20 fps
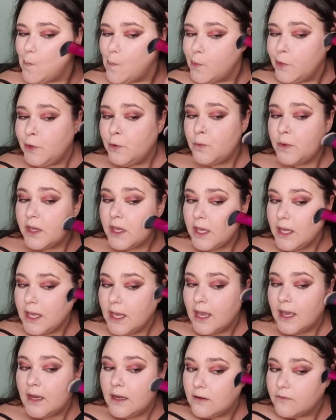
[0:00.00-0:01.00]
you
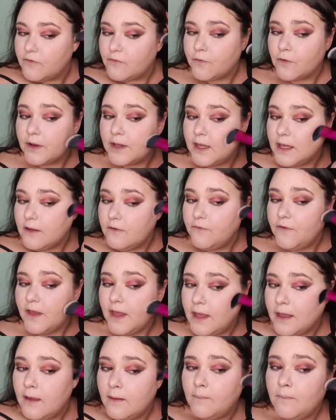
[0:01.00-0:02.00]
can't forgive
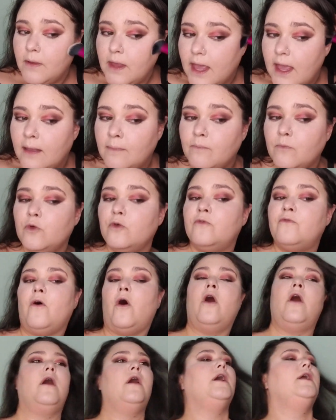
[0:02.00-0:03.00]
him and move
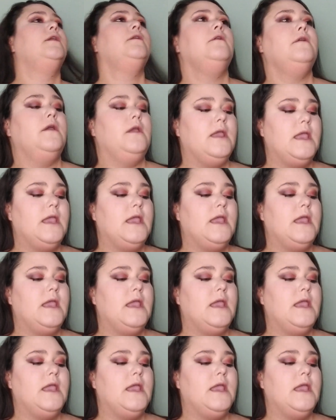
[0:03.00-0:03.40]
on.